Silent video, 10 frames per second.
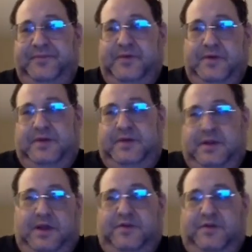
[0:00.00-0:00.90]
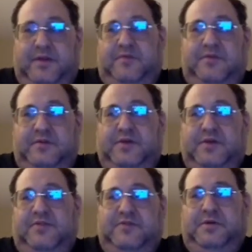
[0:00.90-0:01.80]
right? And every time we serve a
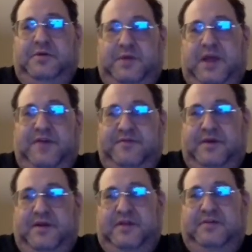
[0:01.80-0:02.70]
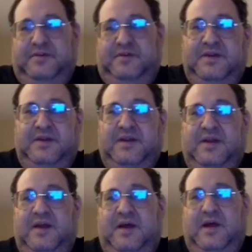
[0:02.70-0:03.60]
customer, we have another,
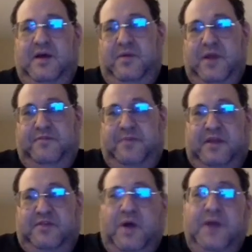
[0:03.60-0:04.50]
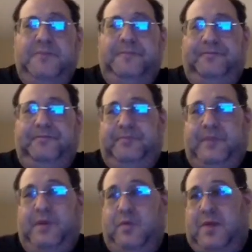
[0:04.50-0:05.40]
we have +1.
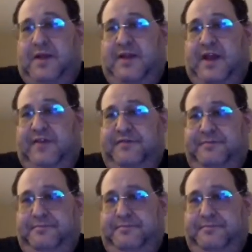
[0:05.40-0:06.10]
We might have,